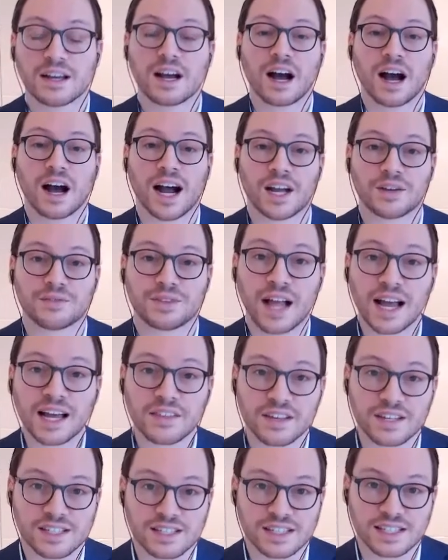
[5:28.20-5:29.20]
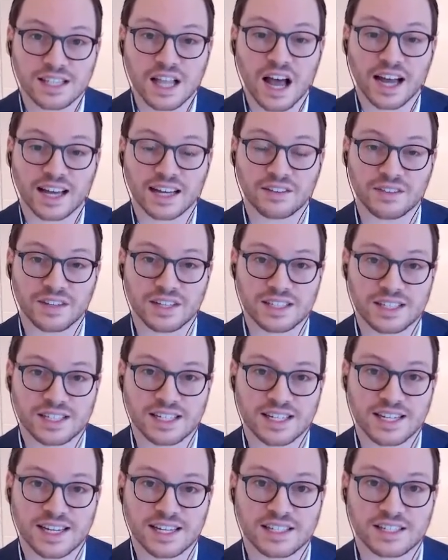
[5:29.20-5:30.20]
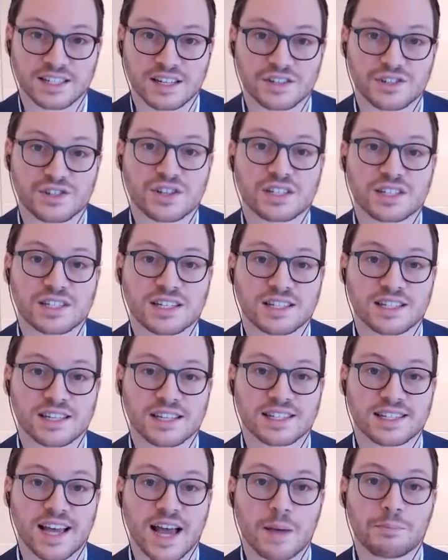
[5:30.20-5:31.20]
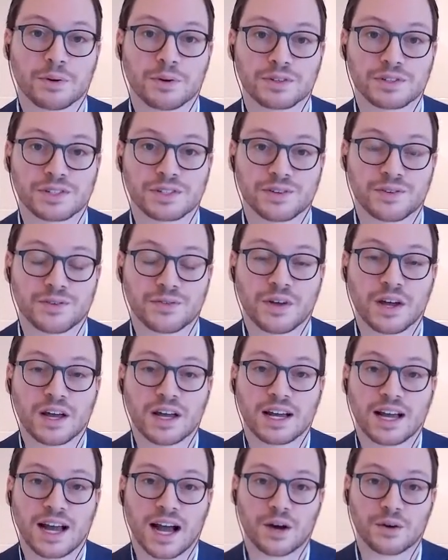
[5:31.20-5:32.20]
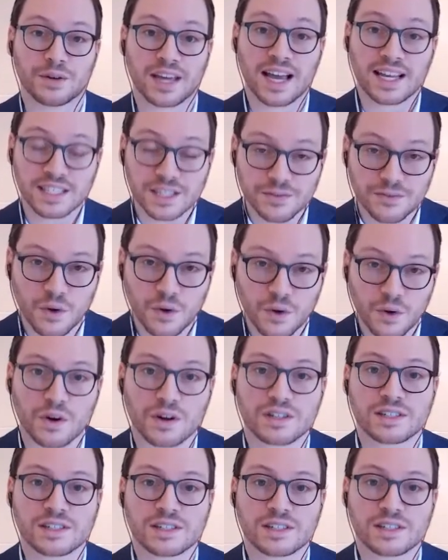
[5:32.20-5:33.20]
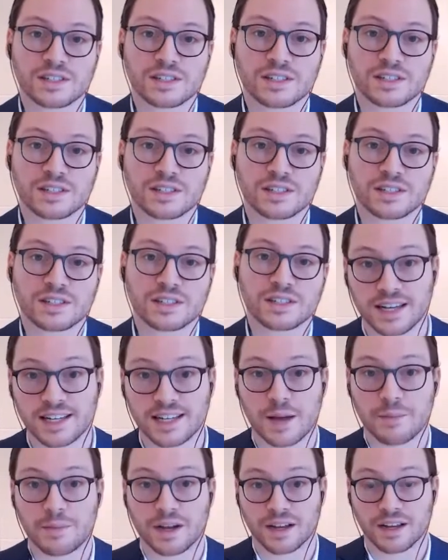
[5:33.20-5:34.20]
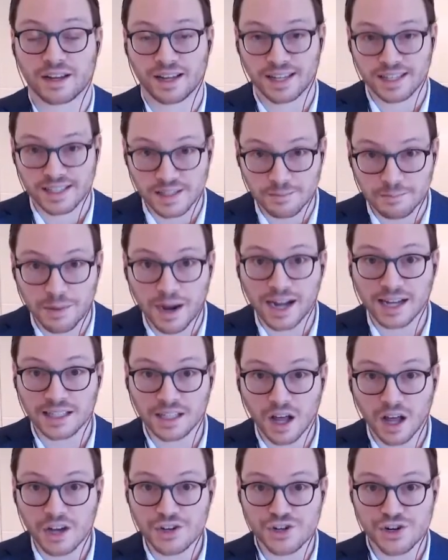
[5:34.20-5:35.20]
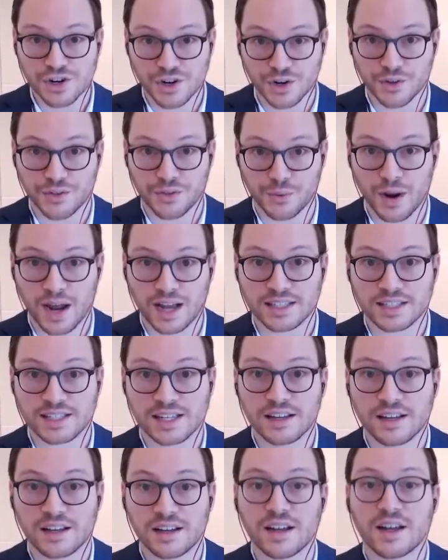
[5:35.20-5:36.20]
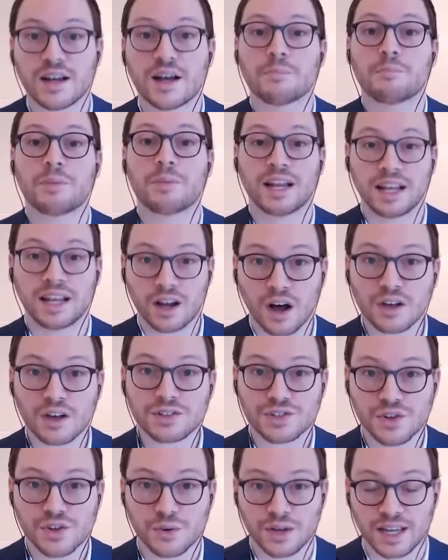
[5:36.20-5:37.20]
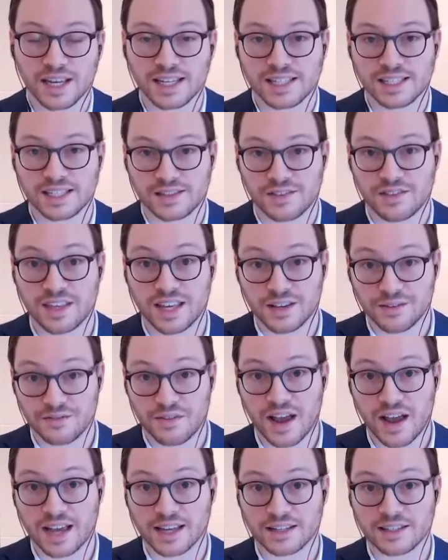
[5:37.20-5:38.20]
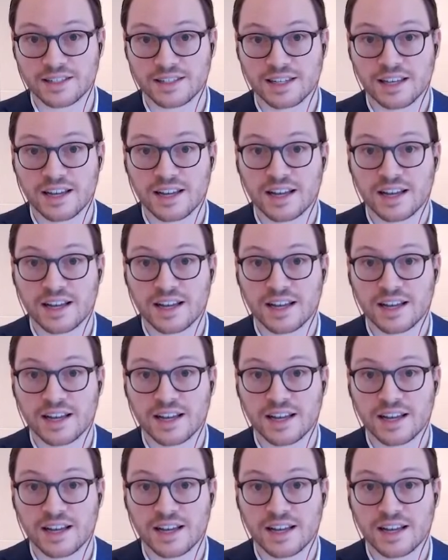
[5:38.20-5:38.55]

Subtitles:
I flagged this slide and these statistics just as examples of how, yes, of course, this pandemic, it's a biological threat, but it also is the event